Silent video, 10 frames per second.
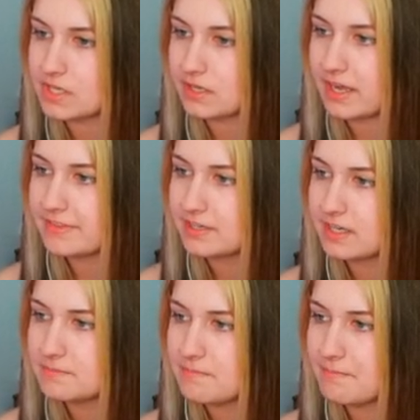I think I
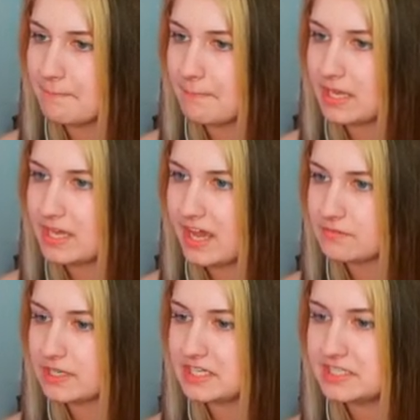might have
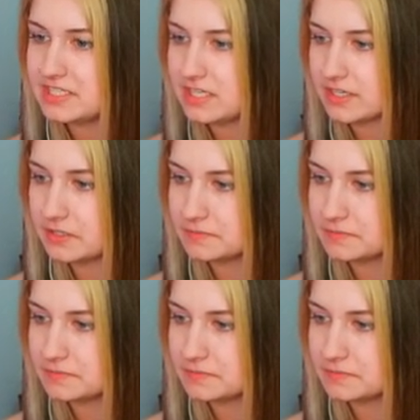an idea.